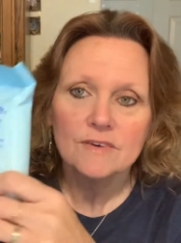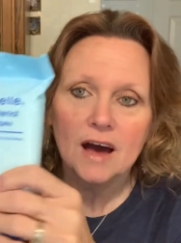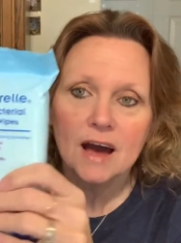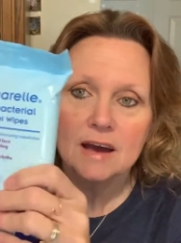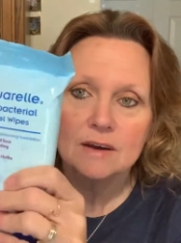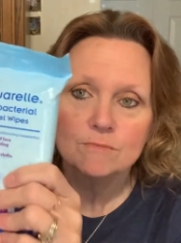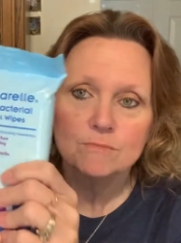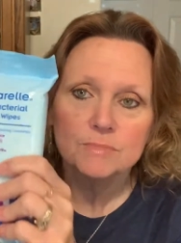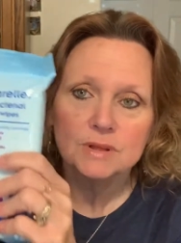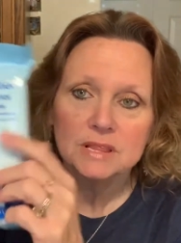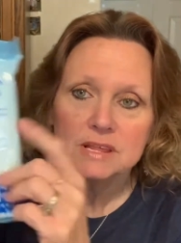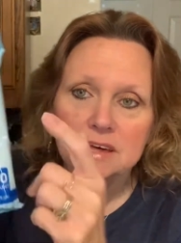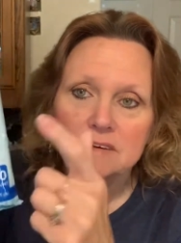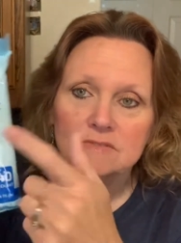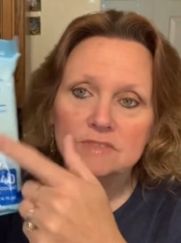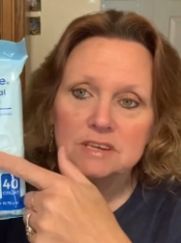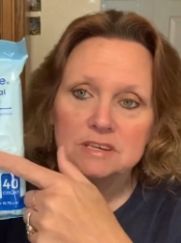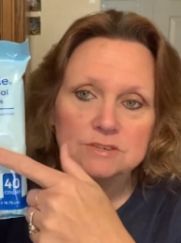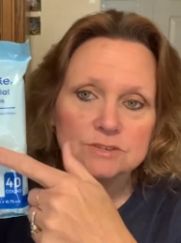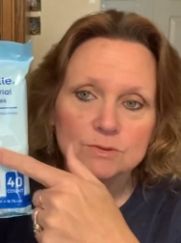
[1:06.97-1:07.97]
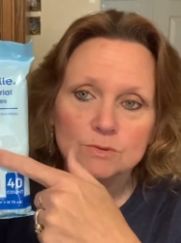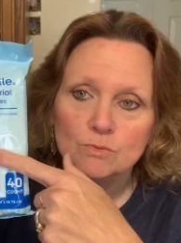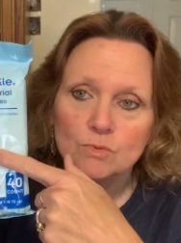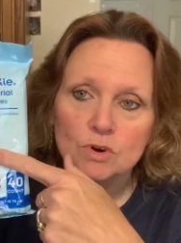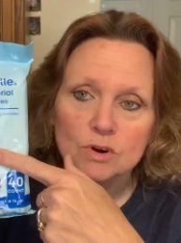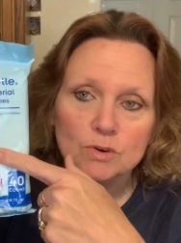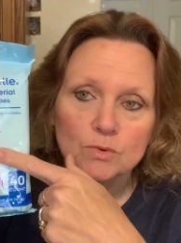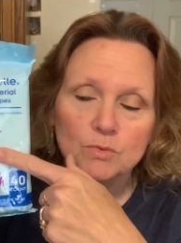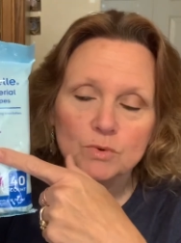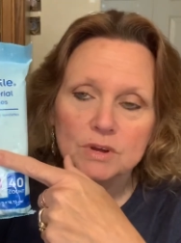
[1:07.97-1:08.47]
I believe these will
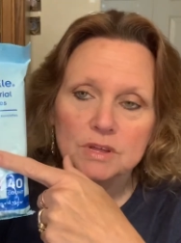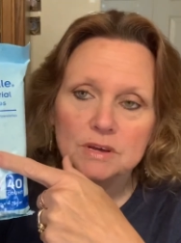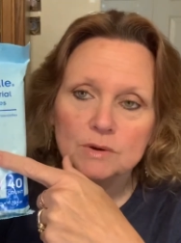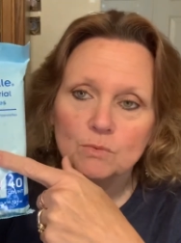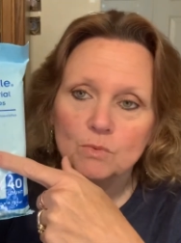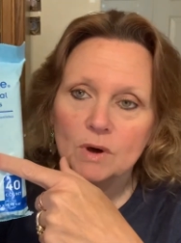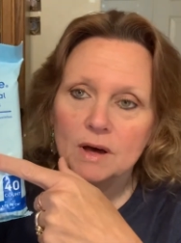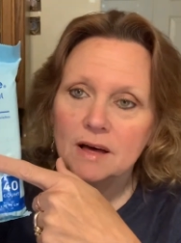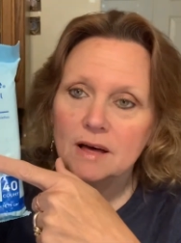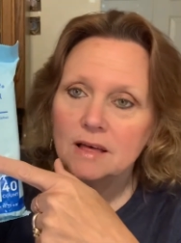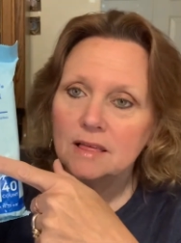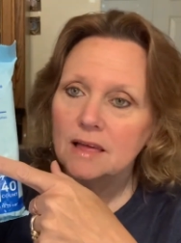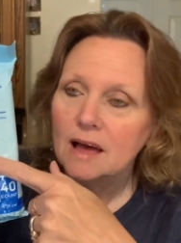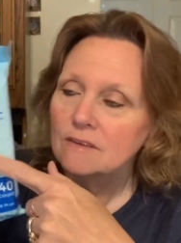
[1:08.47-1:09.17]
work really well.